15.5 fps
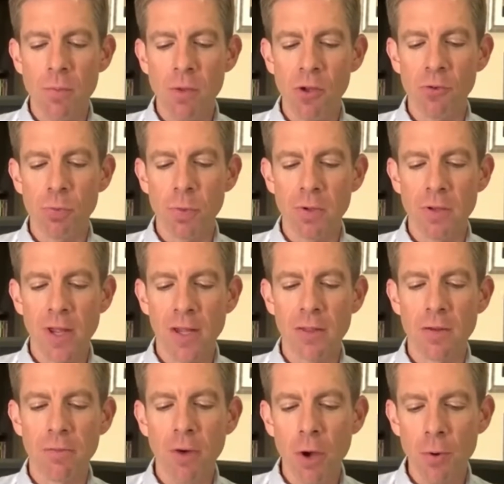We must
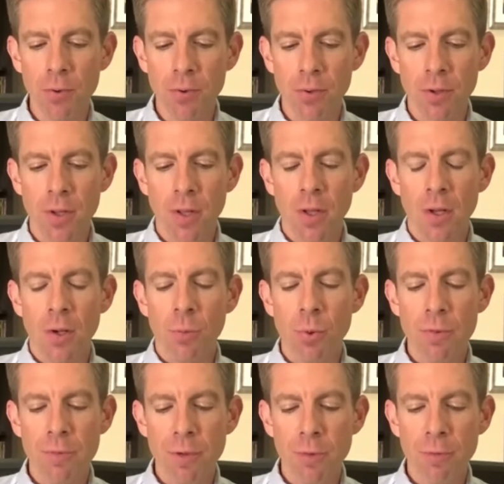protect the vote.
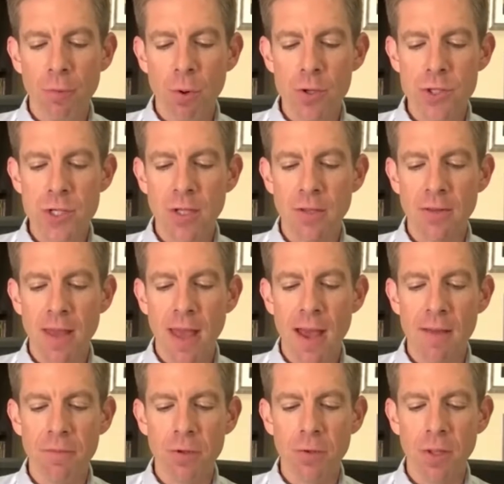We feel fortunate to
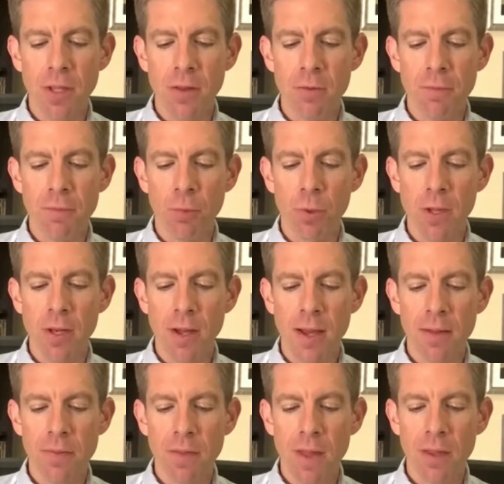have you in the
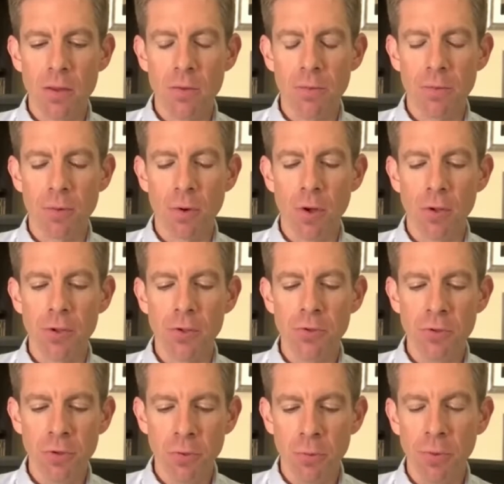49th. Thank you for all
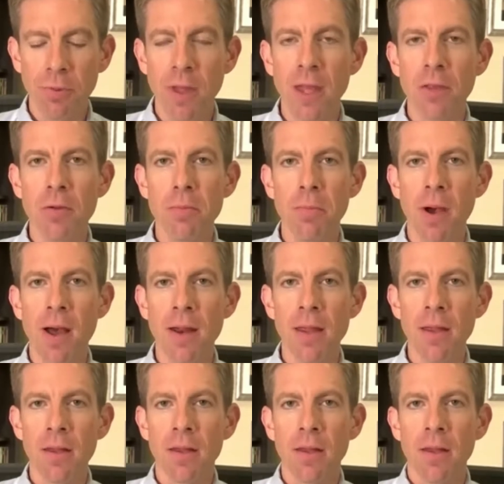you do. Well, thank you,
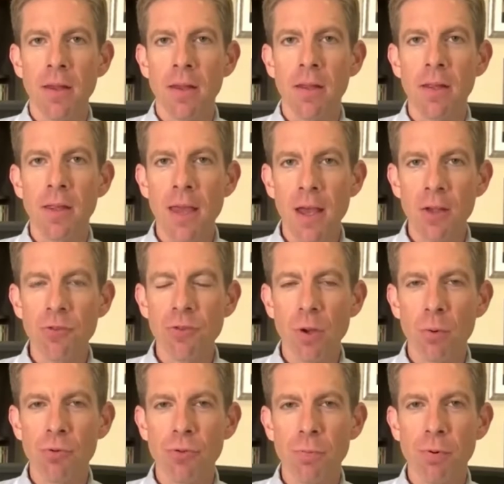Bonnie.
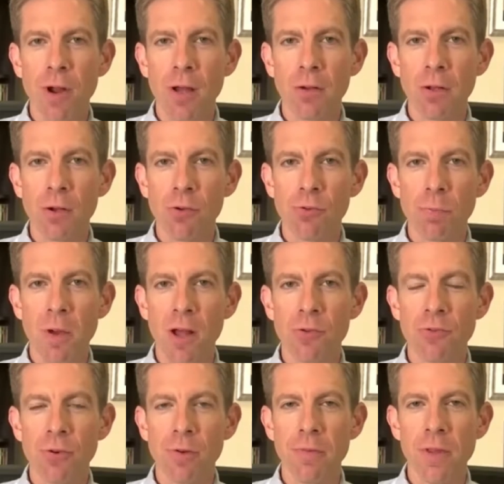Yes, I was a proud
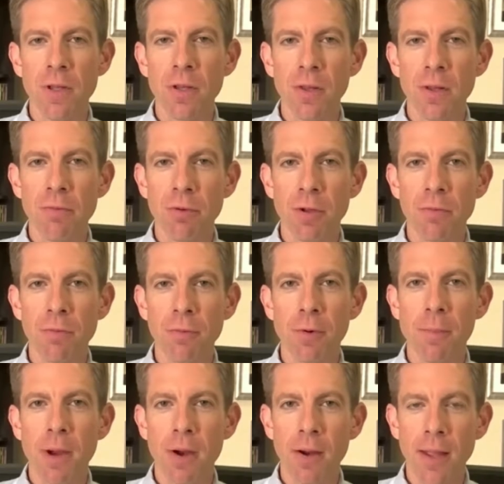co-sponsor of the Delivering
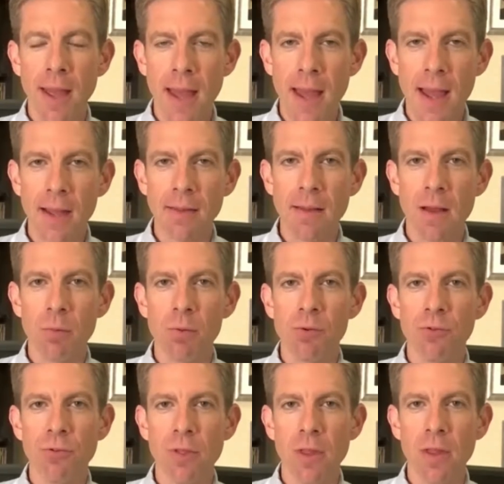for America Act. That
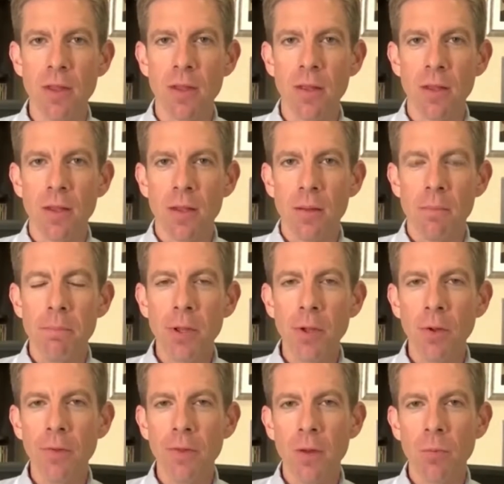was the
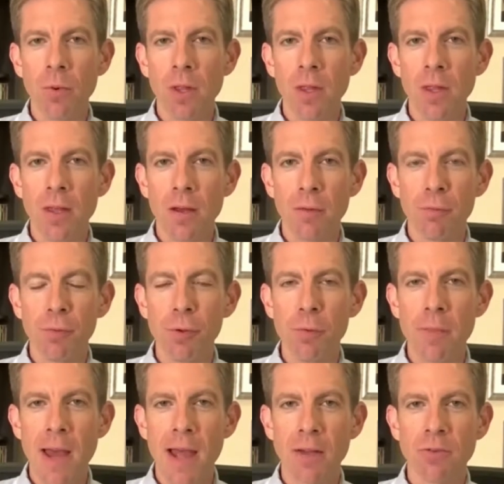bill that we
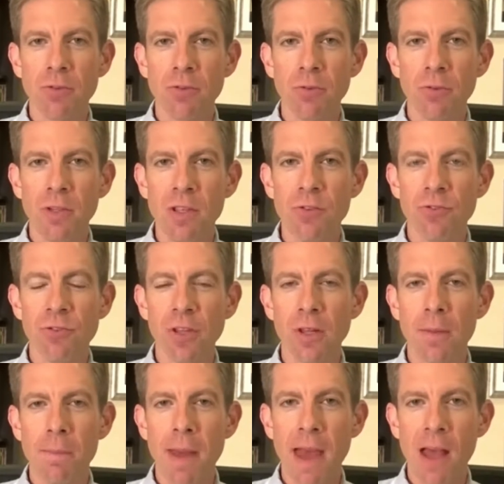flew back to
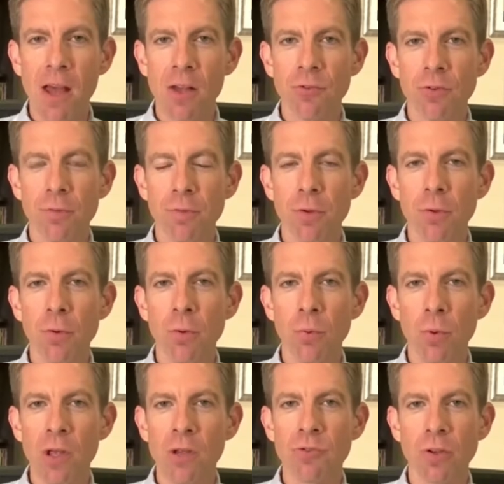D.C. to pass a
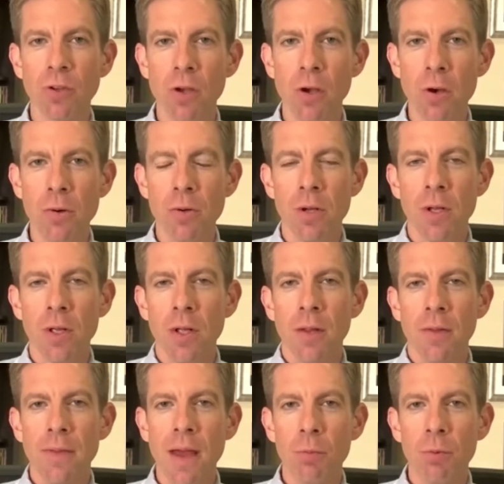few weeks ago.
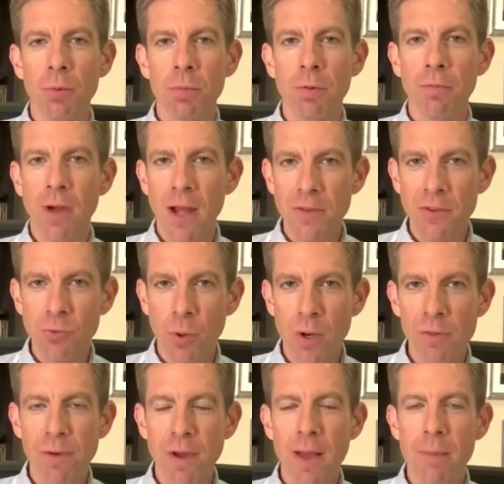That would provide the
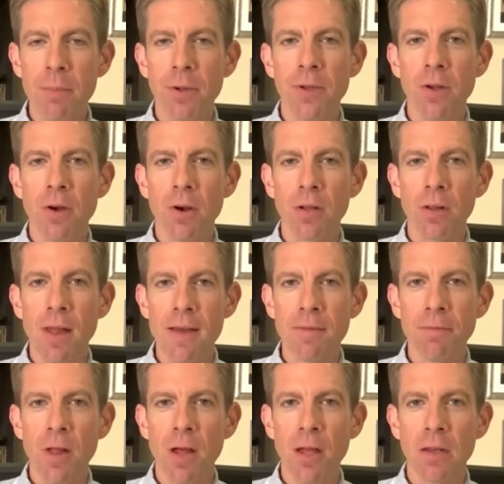$25 billion
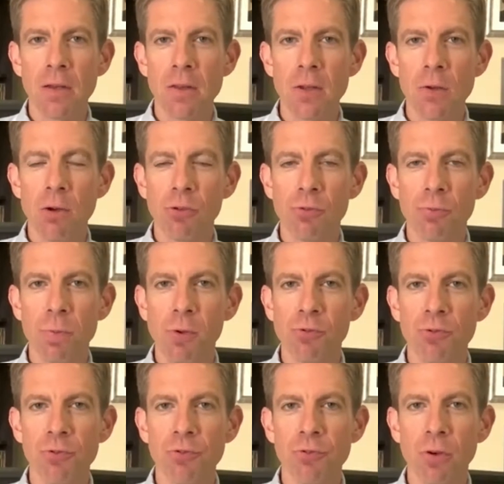lifeline to the U.S.
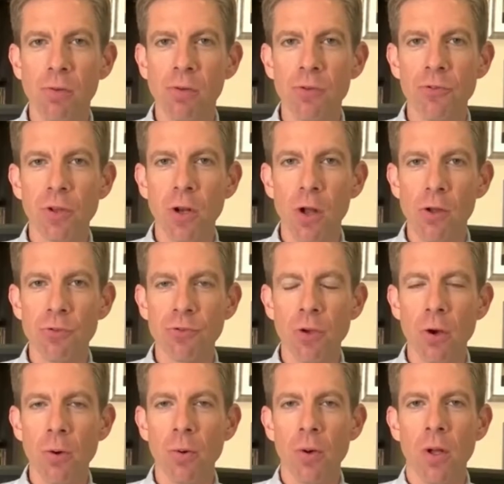Postal Service and
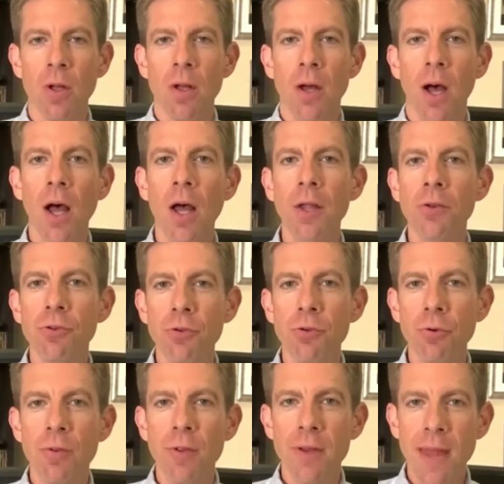also
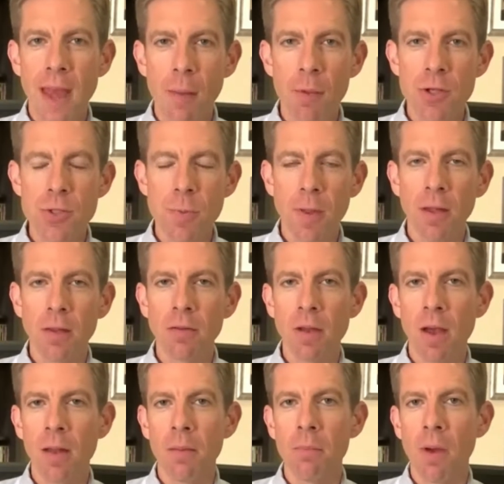undo the damage
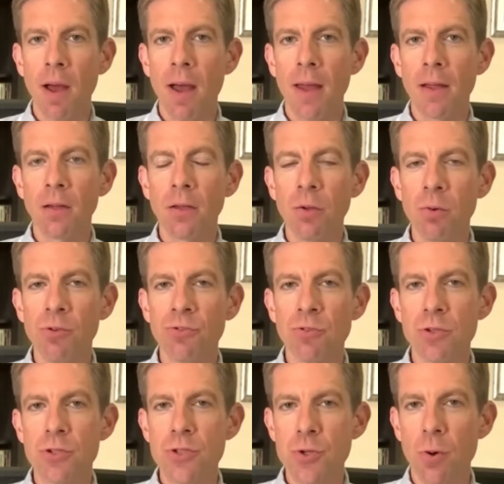being done by
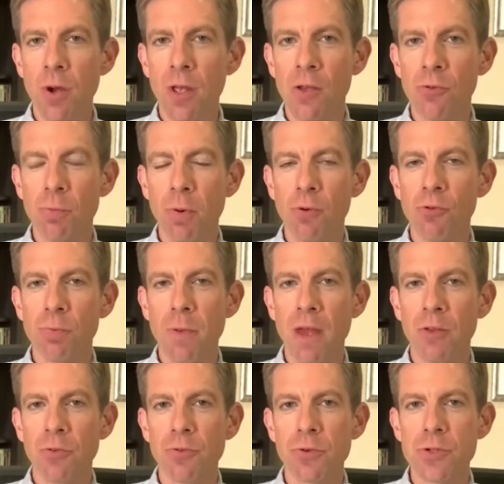Louis DeJoy as
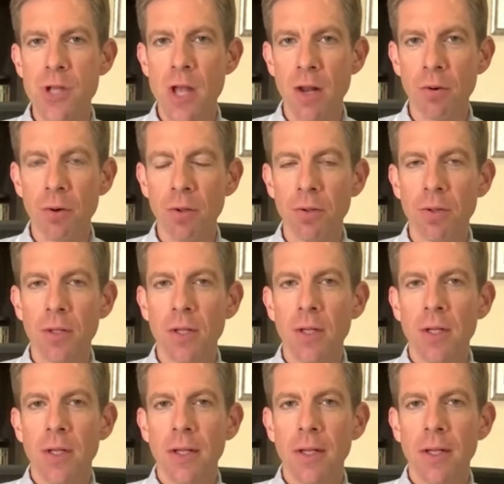Postmaster General.